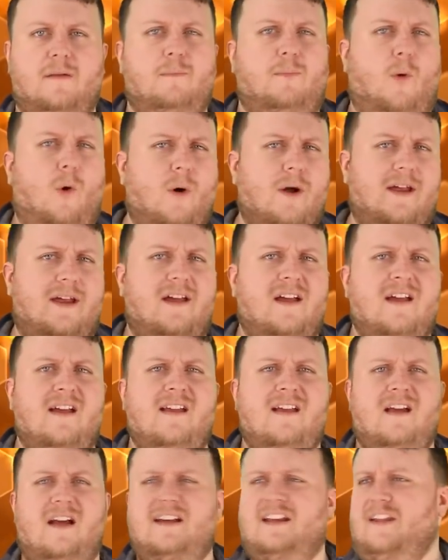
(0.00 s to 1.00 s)
Boy,
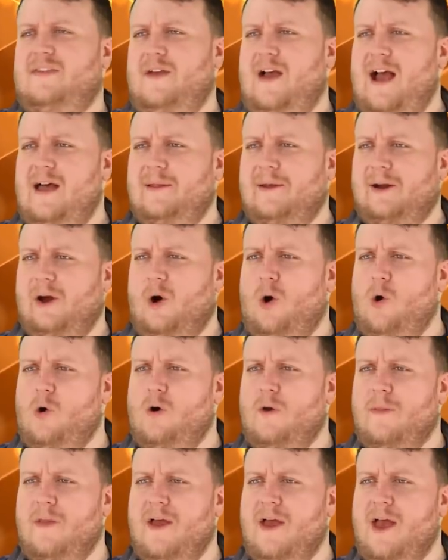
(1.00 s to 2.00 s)
I need that like a
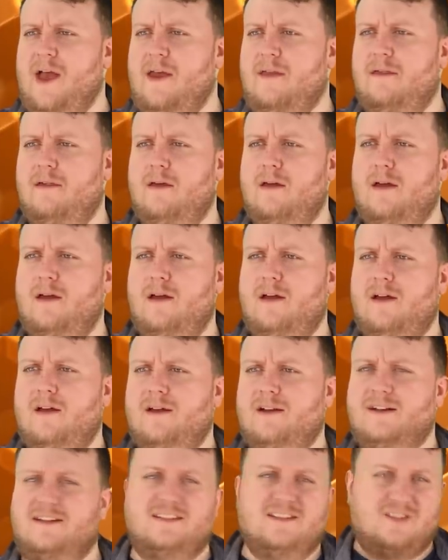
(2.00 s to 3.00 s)
hole in the head.
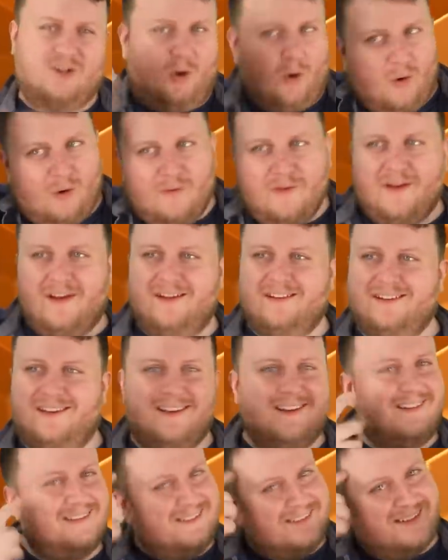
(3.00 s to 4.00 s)
That's a hole in the head?
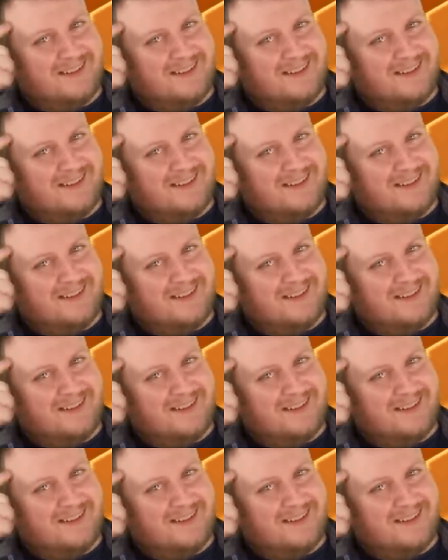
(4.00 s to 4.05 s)
Good.